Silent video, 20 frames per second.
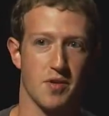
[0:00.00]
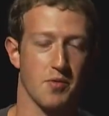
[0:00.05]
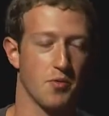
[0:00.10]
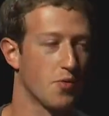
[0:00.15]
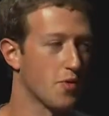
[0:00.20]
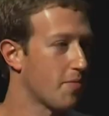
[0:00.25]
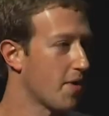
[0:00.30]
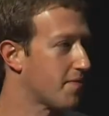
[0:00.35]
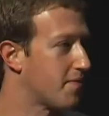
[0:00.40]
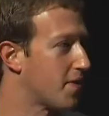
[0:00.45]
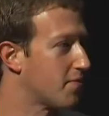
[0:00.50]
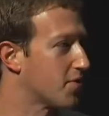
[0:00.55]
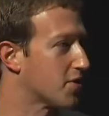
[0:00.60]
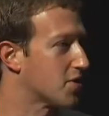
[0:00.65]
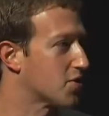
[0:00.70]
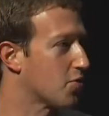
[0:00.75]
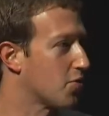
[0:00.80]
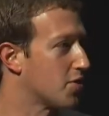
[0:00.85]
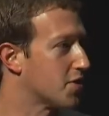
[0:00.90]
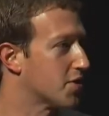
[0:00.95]
I mean, one of my
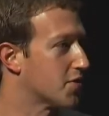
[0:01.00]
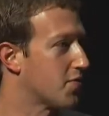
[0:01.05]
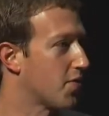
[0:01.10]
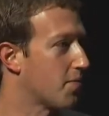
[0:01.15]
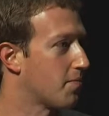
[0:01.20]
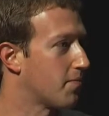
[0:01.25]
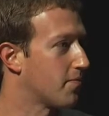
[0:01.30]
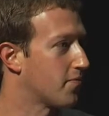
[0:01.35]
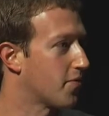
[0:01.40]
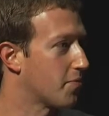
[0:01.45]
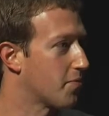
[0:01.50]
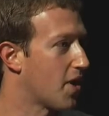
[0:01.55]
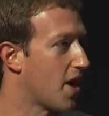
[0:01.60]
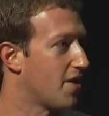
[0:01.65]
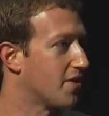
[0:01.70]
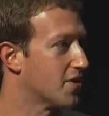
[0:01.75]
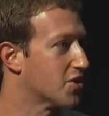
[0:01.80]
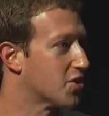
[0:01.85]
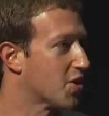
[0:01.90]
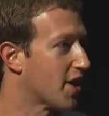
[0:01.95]
favorite stories from
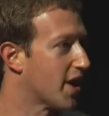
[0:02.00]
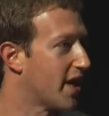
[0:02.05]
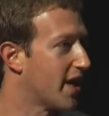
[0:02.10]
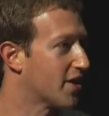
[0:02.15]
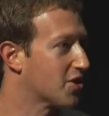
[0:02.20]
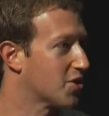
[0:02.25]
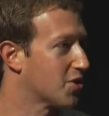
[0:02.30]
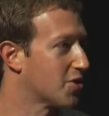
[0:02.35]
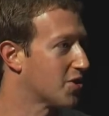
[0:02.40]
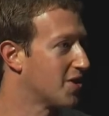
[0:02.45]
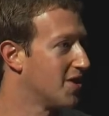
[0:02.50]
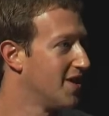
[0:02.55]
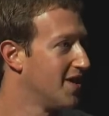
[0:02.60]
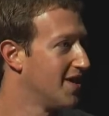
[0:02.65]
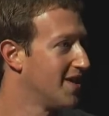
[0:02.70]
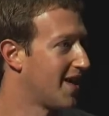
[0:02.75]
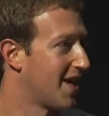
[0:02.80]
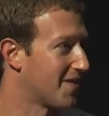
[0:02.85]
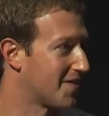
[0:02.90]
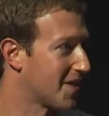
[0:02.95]
college that
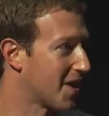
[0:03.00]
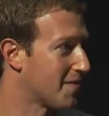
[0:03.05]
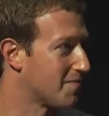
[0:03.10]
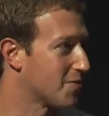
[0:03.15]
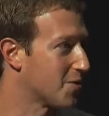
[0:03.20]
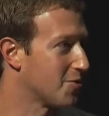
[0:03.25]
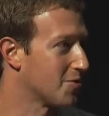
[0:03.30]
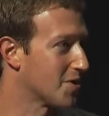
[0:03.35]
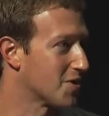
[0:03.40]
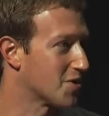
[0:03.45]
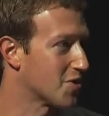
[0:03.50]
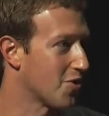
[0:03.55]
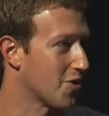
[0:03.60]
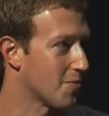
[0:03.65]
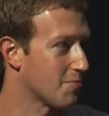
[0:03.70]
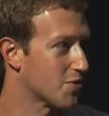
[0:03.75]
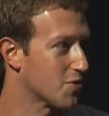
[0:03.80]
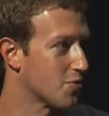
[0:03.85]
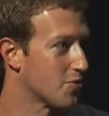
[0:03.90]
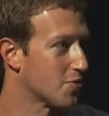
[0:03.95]
I think I've told at
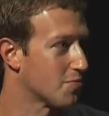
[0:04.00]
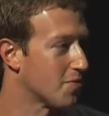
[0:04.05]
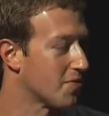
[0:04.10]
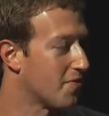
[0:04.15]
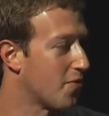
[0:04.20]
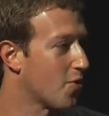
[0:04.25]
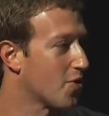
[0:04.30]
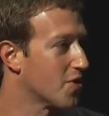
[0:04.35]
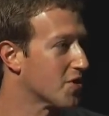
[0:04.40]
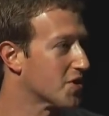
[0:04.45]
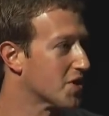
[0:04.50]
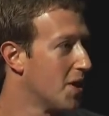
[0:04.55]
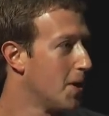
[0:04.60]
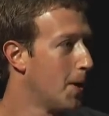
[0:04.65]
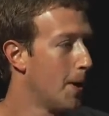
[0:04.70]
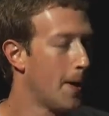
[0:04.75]
startup school before is